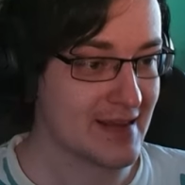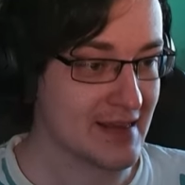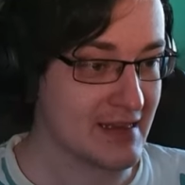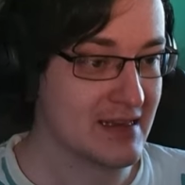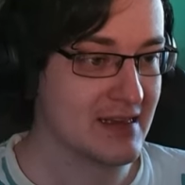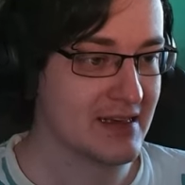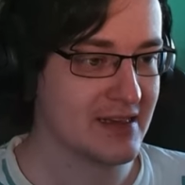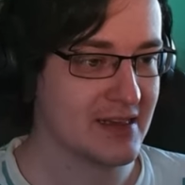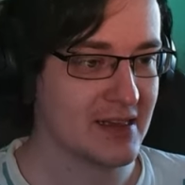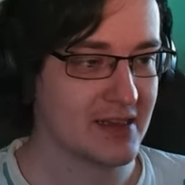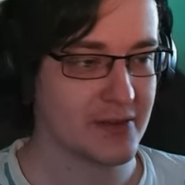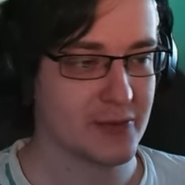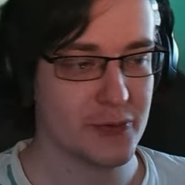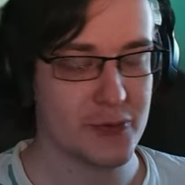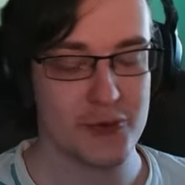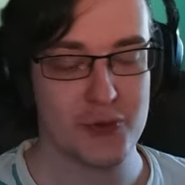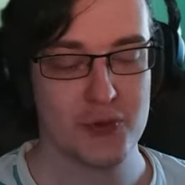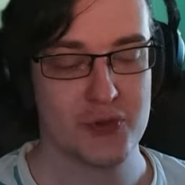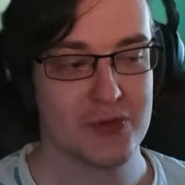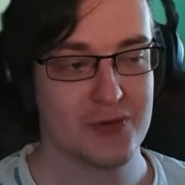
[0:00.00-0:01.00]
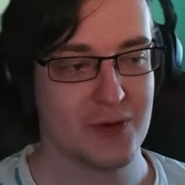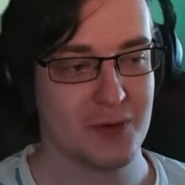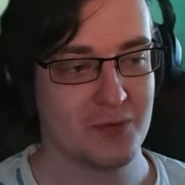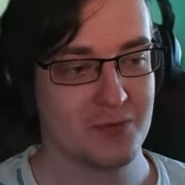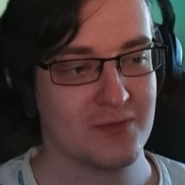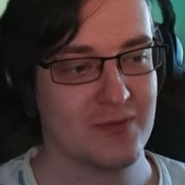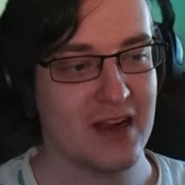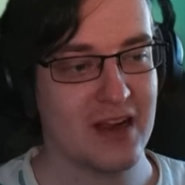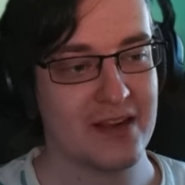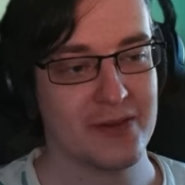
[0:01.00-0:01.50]
healing to juice
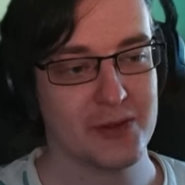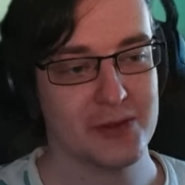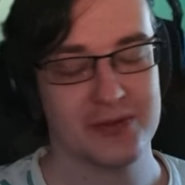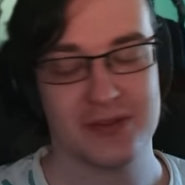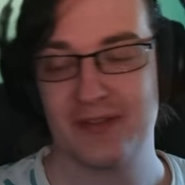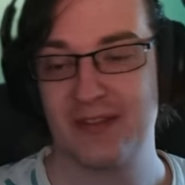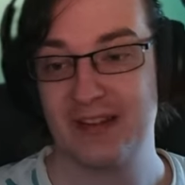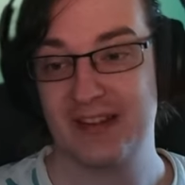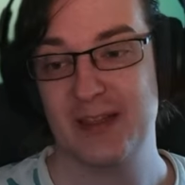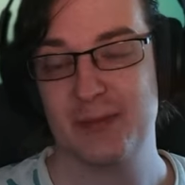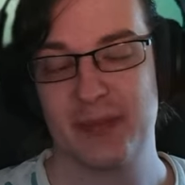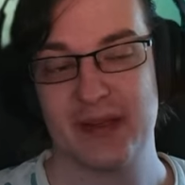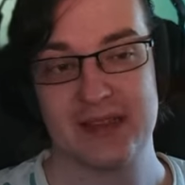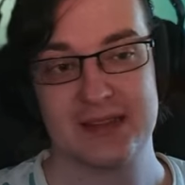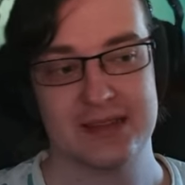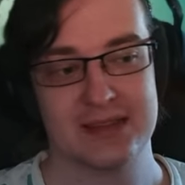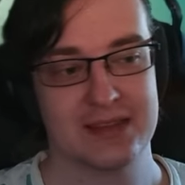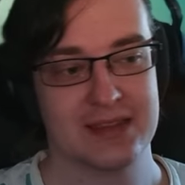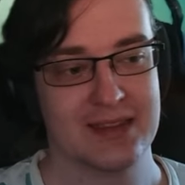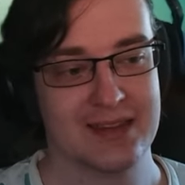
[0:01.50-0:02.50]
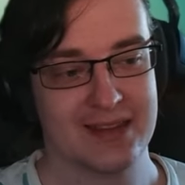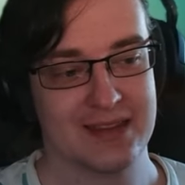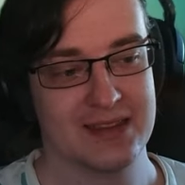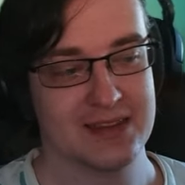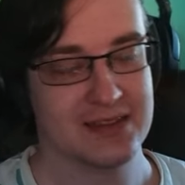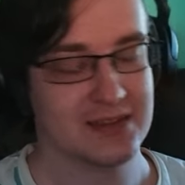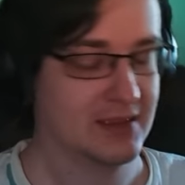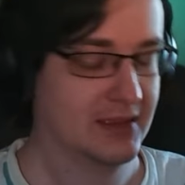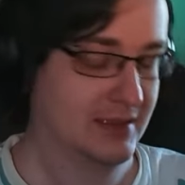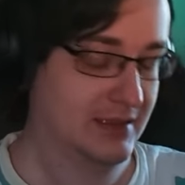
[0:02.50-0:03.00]
from Wildgrowth, 50%
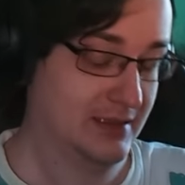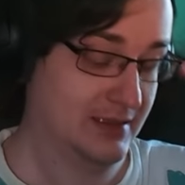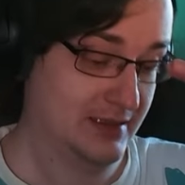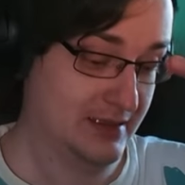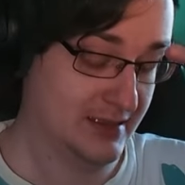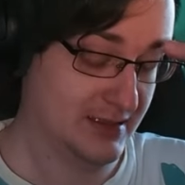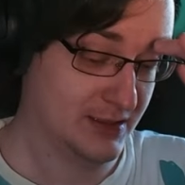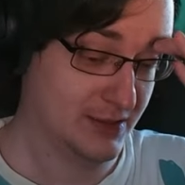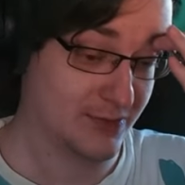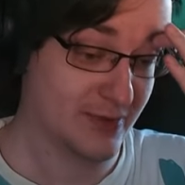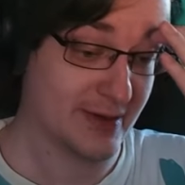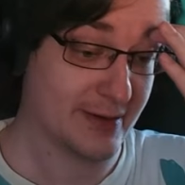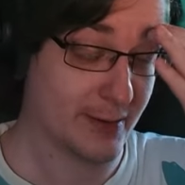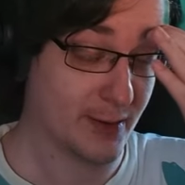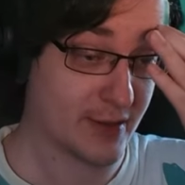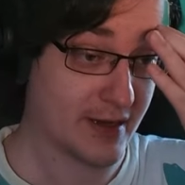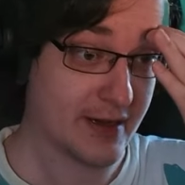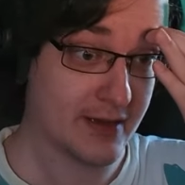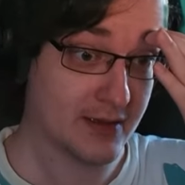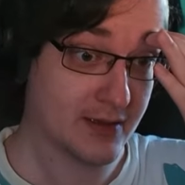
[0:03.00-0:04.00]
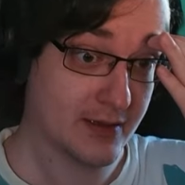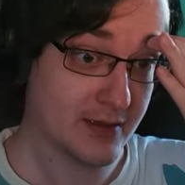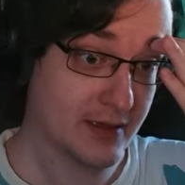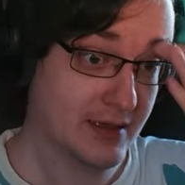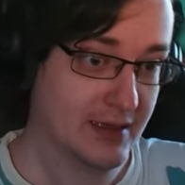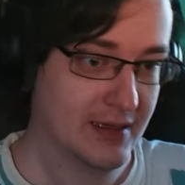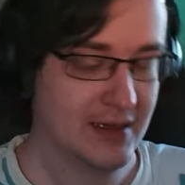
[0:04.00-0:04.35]
increase. It's very great.